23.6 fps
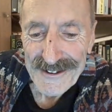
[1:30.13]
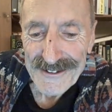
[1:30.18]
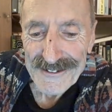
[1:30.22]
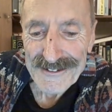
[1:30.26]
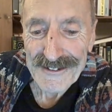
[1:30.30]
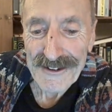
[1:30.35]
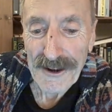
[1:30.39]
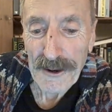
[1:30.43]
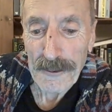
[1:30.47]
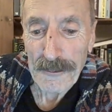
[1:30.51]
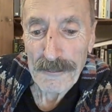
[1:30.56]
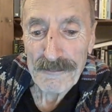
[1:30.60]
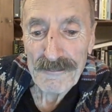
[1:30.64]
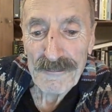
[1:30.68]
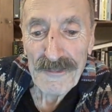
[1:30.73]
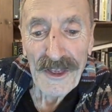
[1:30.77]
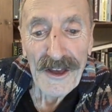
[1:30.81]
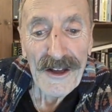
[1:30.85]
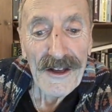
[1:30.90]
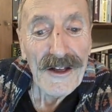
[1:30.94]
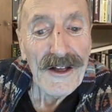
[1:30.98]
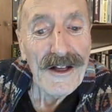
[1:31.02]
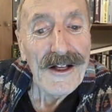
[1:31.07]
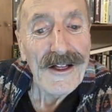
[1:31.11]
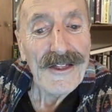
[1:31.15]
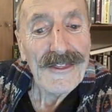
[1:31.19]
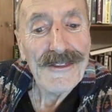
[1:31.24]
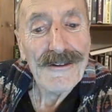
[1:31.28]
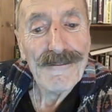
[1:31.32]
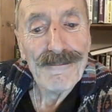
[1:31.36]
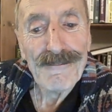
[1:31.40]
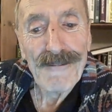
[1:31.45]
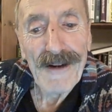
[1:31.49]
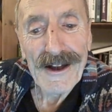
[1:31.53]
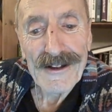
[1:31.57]
Still,
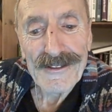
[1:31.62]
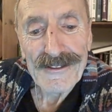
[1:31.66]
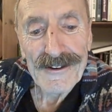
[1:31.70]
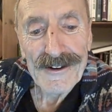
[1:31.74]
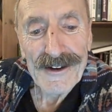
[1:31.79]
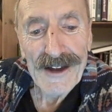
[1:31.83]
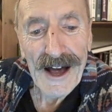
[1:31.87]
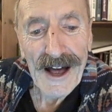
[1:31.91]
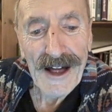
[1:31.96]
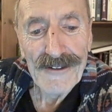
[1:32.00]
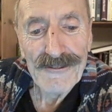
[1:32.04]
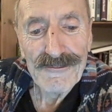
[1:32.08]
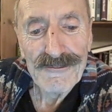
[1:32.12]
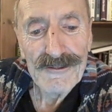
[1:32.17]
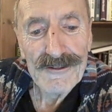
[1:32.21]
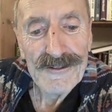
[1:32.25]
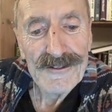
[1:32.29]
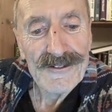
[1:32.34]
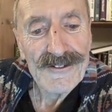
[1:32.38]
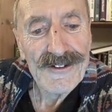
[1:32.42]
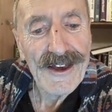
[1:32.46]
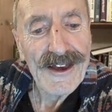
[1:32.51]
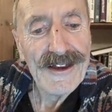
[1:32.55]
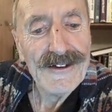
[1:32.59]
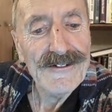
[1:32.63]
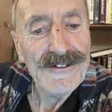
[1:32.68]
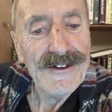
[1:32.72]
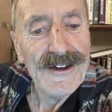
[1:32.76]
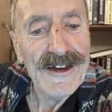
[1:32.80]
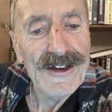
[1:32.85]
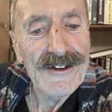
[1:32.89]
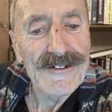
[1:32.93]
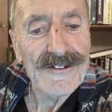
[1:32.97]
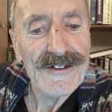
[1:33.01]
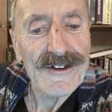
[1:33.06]
the fact that 110
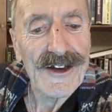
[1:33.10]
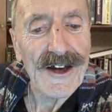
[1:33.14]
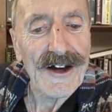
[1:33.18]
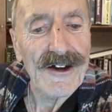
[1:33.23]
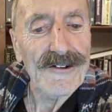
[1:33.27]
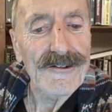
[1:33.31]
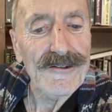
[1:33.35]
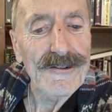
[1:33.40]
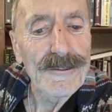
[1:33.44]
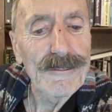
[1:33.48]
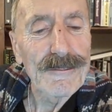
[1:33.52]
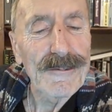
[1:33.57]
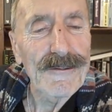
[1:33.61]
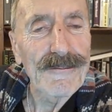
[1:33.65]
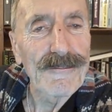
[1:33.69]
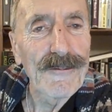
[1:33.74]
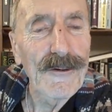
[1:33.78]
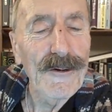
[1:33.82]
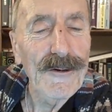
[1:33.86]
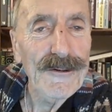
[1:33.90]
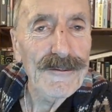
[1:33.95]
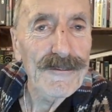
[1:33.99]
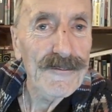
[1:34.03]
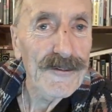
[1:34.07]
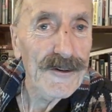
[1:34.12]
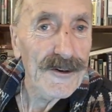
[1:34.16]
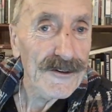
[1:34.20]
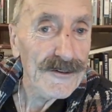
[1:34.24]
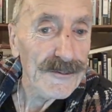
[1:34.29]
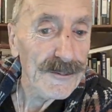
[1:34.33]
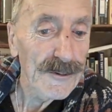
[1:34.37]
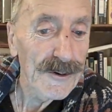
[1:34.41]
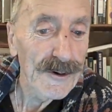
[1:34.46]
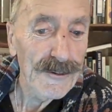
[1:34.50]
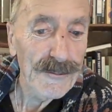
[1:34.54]
years ago, before the
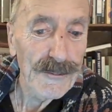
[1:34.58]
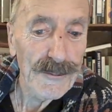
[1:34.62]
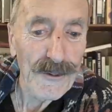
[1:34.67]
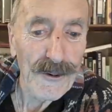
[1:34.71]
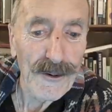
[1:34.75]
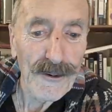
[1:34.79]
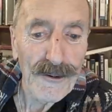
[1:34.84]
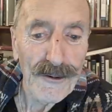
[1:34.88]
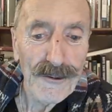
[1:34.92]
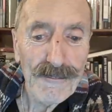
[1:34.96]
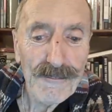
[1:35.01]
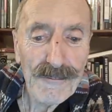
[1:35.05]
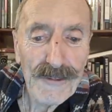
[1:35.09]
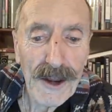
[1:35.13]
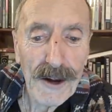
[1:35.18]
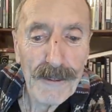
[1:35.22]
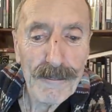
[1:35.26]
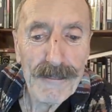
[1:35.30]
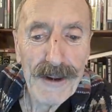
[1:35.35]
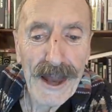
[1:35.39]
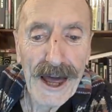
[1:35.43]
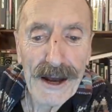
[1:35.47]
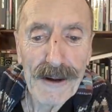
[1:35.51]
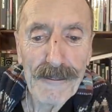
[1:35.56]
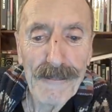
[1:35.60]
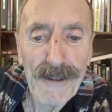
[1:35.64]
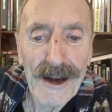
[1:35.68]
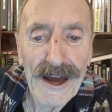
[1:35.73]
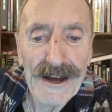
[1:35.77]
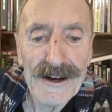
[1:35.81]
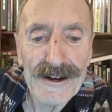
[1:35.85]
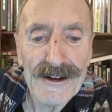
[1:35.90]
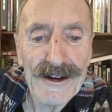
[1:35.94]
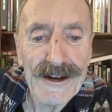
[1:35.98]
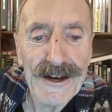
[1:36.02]
First World War, a black
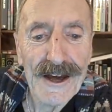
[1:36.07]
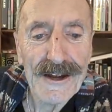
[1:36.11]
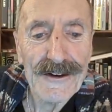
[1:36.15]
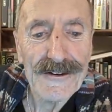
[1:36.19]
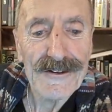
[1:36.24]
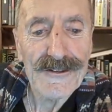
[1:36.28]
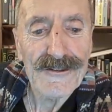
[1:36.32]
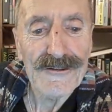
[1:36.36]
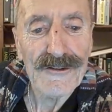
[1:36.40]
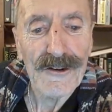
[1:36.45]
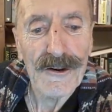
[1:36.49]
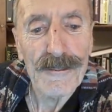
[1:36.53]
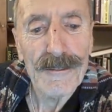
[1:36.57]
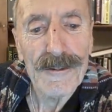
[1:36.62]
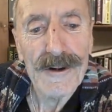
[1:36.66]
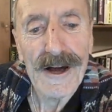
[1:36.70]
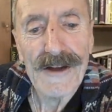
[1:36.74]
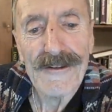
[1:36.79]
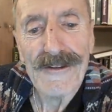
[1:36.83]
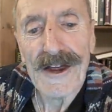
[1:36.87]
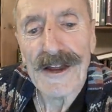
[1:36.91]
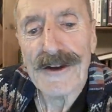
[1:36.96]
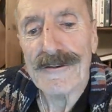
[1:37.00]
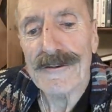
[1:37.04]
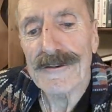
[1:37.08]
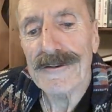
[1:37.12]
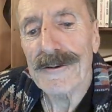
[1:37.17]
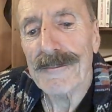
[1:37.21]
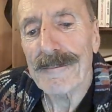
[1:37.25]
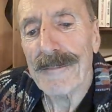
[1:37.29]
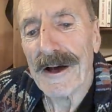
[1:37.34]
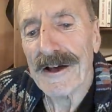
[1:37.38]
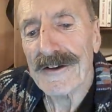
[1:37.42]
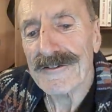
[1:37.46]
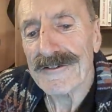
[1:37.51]
man could get a job like that on
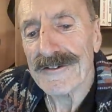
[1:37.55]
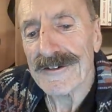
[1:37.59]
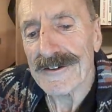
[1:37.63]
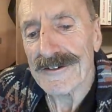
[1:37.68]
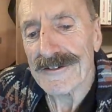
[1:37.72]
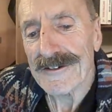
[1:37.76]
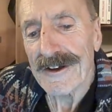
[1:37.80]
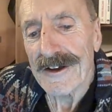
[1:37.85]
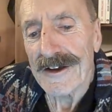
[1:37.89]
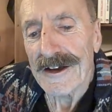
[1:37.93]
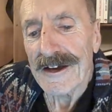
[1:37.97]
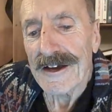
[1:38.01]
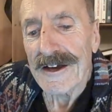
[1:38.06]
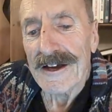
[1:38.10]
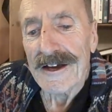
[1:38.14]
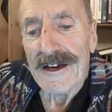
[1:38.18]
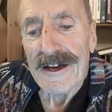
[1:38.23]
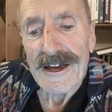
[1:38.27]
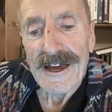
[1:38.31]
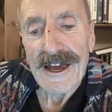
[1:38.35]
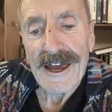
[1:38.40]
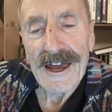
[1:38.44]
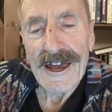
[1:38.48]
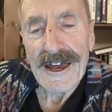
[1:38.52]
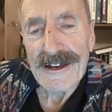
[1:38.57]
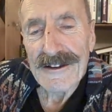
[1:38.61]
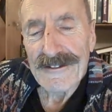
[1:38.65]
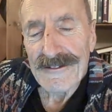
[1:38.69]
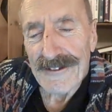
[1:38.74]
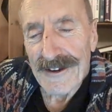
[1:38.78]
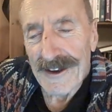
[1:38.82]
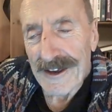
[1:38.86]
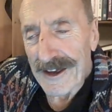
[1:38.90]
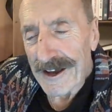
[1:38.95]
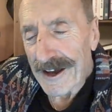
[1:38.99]
the buses
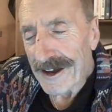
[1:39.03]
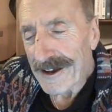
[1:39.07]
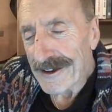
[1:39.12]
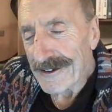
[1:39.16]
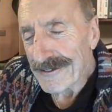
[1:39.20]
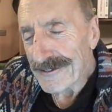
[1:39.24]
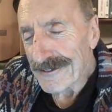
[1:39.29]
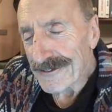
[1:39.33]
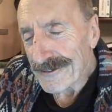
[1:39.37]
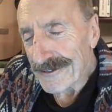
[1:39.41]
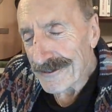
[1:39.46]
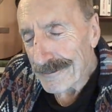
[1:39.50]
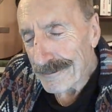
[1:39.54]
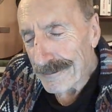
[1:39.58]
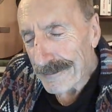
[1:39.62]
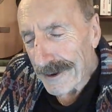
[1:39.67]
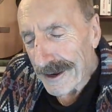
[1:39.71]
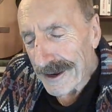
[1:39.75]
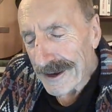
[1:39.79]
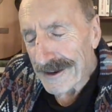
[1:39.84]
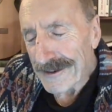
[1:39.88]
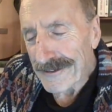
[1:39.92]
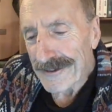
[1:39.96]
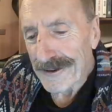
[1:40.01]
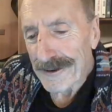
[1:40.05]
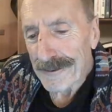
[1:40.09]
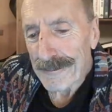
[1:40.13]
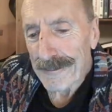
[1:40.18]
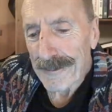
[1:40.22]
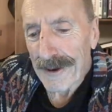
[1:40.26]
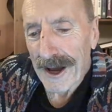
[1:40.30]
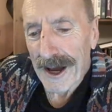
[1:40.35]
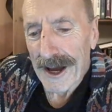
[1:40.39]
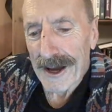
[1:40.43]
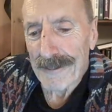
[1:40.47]
indicates to me
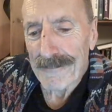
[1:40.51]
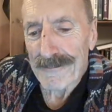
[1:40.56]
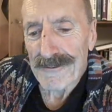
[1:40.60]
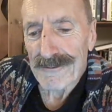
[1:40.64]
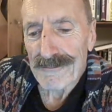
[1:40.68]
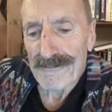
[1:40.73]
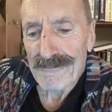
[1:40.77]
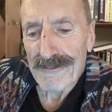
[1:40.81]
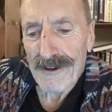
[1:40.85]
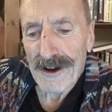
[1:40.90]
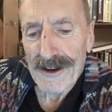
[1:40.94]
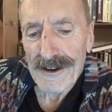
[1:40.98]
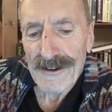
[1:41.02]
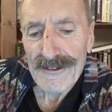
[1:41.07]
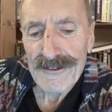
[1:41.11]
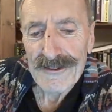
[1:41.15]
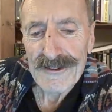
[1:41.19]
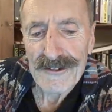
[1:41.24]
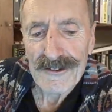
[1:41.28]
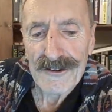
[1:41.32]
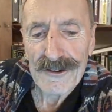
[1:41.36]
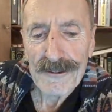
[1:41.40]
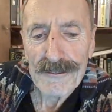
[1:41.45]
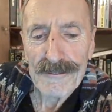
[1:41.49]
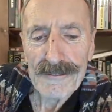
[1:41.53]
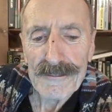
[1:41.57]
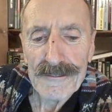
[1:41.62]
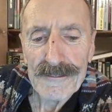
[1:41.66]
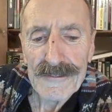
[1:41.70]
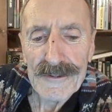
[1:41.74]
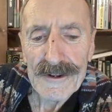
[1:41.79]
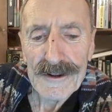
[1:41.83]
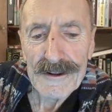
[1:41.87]
that perhaps racism